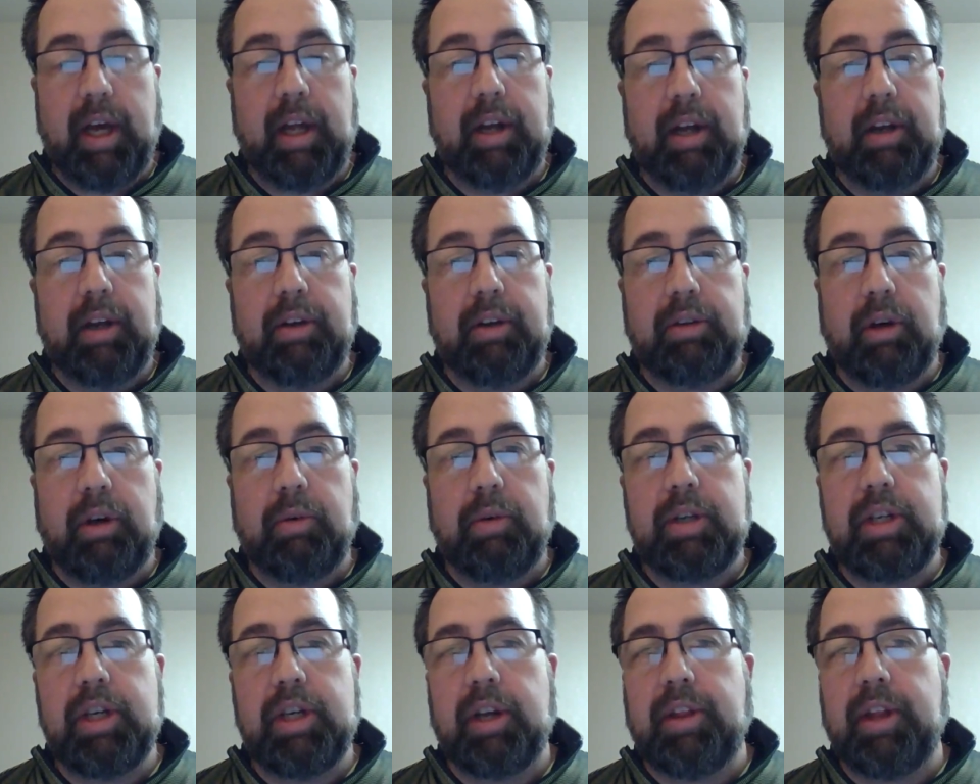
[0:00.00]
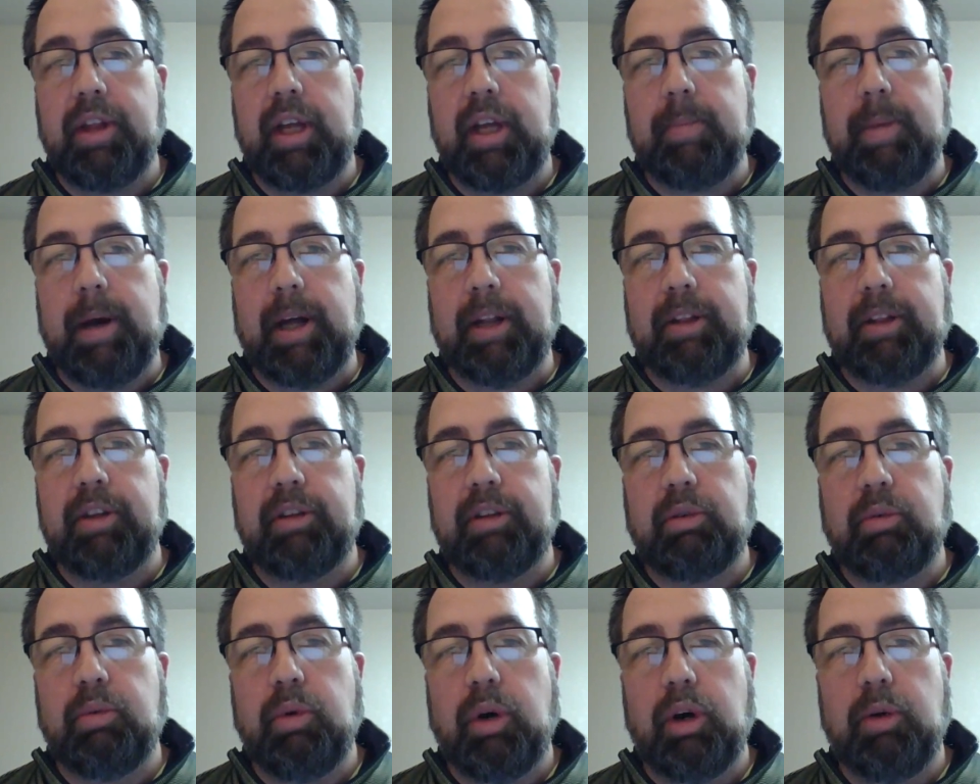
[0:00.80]
And so I want you to think about
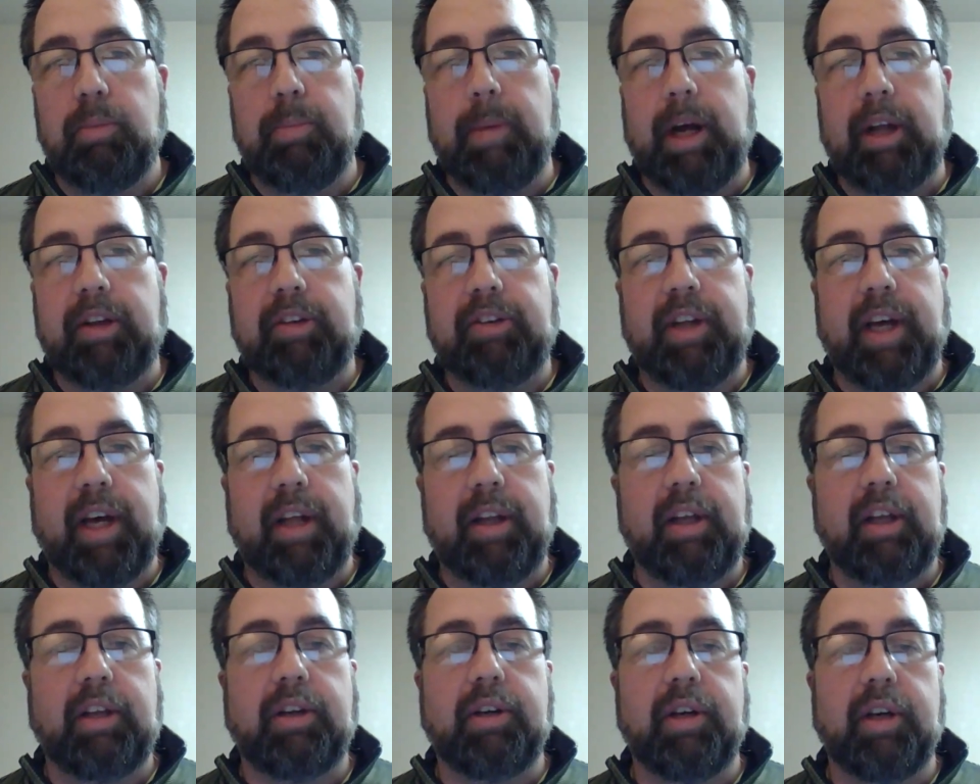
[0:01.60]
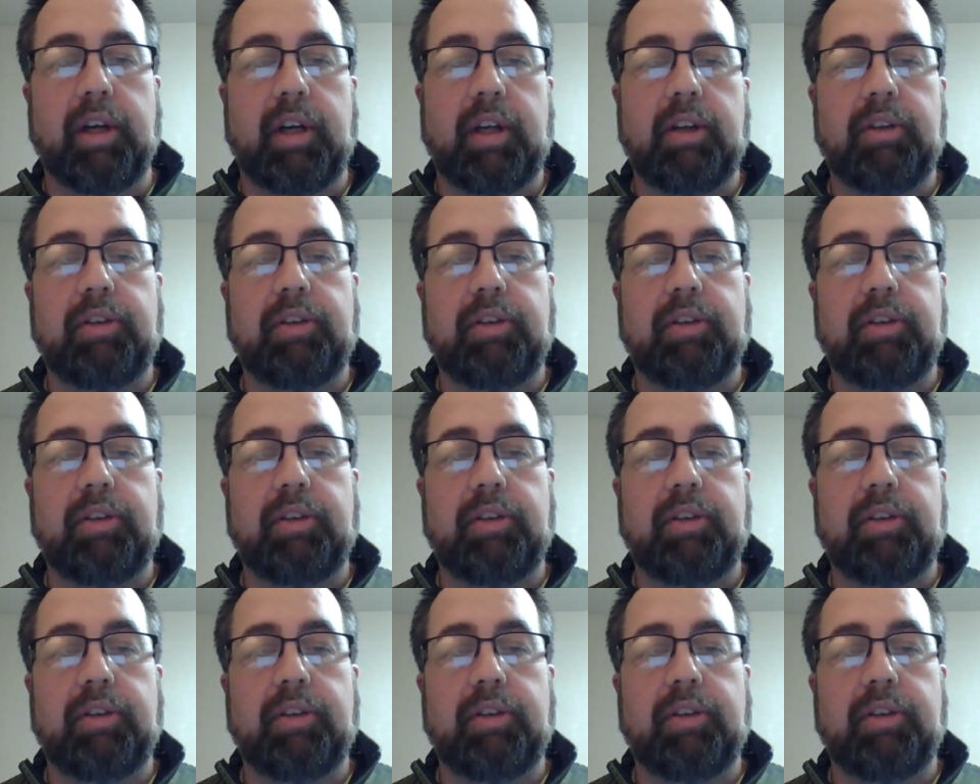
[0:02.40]
this quote by Sally Cook.